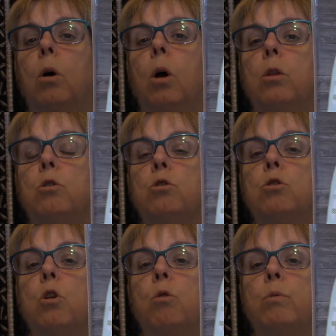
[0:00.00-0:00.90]
there's
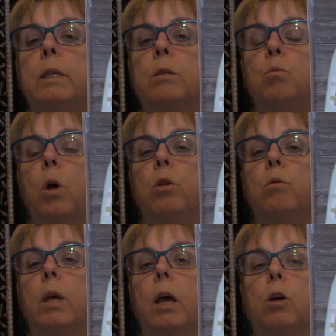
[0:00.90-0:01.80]
no reason why
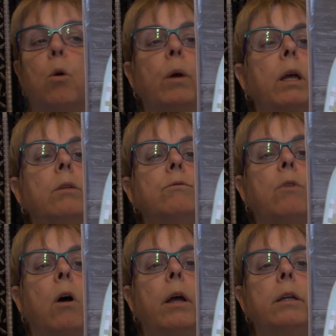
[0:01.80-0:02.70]
you can't go in and
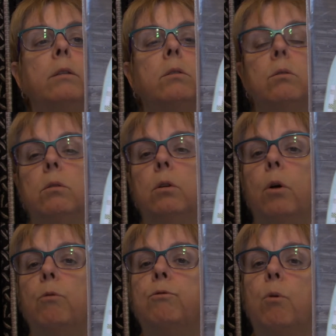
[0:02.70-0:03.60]
find
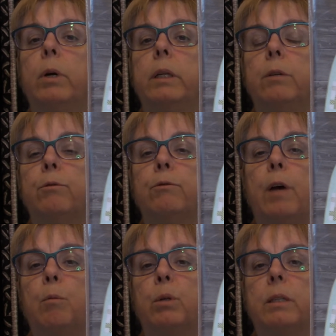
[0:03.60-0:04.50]
40 different
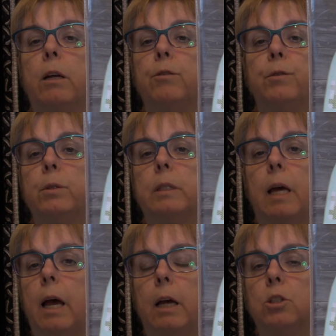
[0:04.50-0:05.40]
fabrics out of your
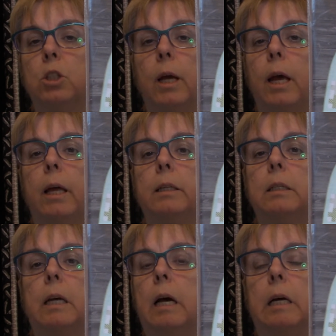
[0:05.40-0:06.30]
stash
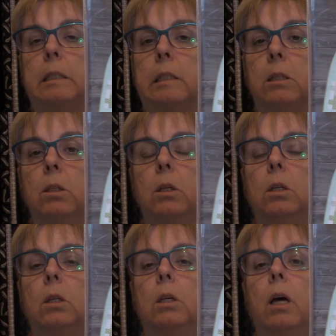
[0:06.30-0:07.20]
and cut
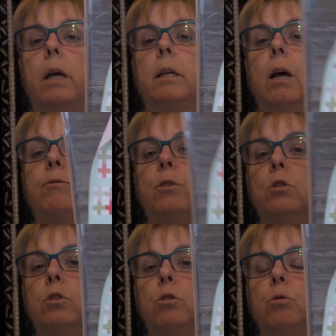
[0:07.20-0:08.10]
enough to
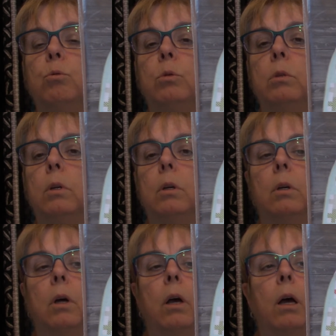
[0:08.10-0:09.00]
do
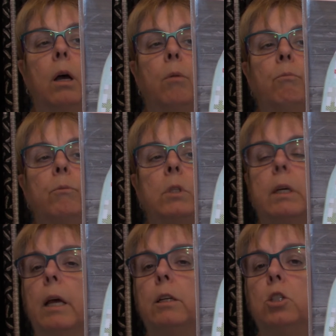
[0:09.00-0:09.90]

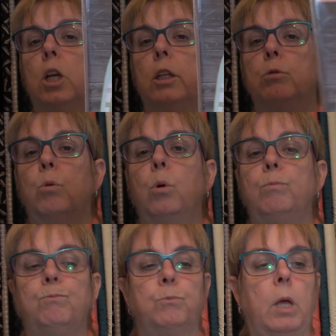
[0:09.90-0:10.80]
to get a jelly roll
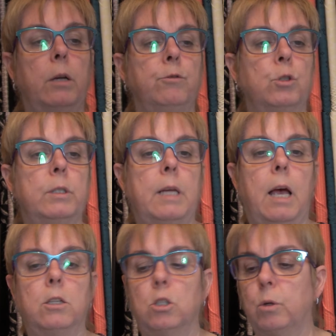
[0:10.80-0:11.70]
out of your
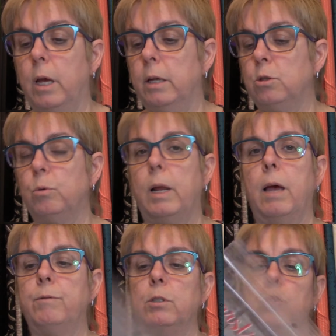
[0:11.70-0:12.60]
stash. Okay, 2.5 inch